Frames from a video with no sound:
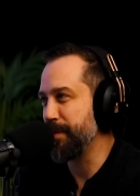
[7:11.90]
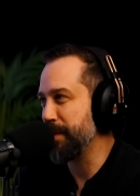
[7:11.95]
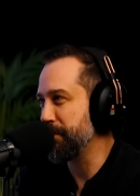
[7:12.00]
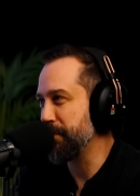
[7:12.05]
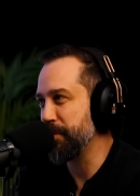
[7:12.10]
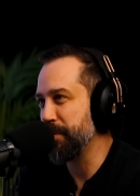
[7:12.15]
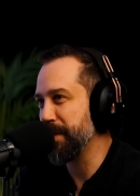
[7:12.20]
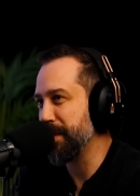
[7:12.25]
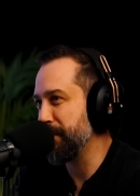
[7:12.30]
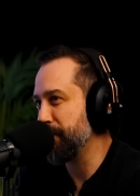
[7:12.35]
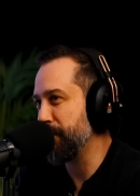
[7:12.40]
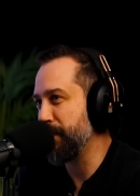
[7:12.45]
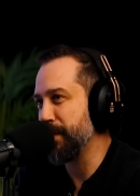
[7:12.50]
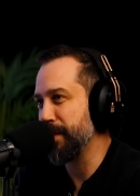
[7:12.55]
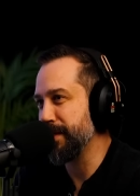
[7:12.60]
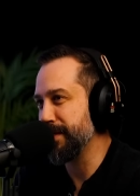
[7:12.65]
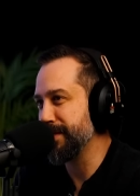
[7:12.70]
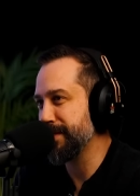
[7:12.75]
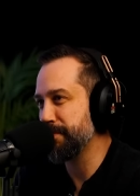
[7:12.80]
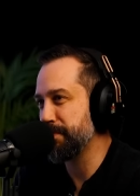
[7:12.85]
remember where it
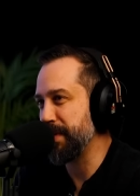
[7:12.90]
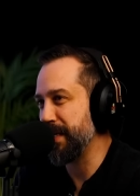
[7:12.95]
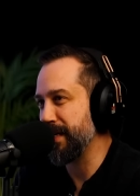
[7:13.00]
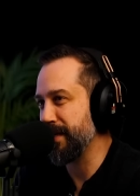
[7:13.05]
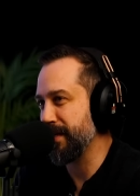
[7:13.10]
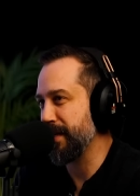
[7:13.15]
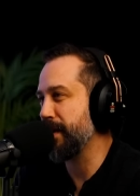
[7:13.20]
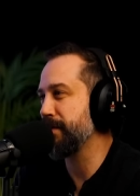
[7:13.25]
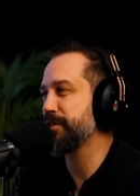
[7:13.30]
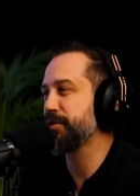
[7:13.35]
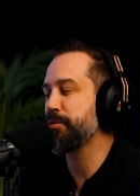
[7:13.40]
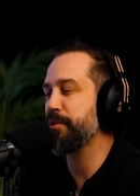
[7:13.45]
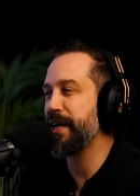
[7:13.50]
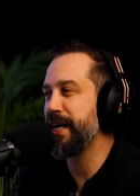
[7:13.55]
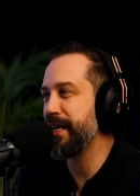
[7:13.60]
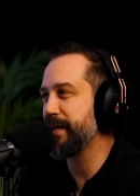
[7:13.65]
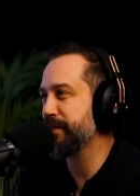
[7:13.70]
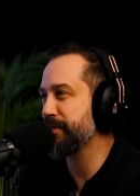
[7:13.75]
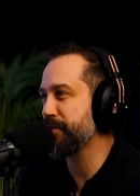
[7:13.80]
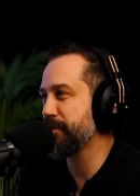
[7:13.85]
was, but I, I was
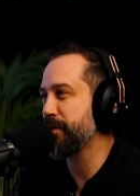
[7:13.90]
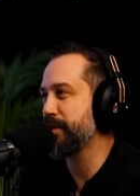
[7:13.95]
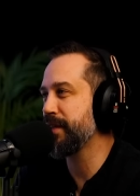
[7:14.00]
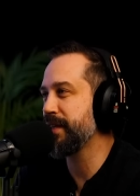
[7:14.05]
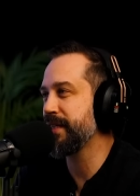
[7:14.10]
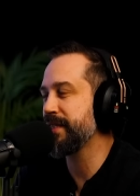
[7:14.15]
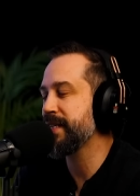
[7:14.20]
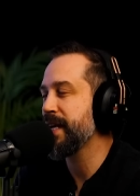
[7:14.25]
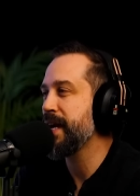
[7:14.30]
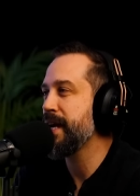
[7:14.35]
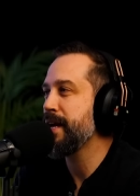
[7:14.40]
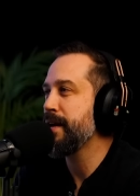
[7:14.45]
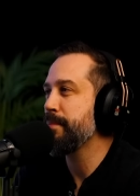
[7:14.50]
reading through all this.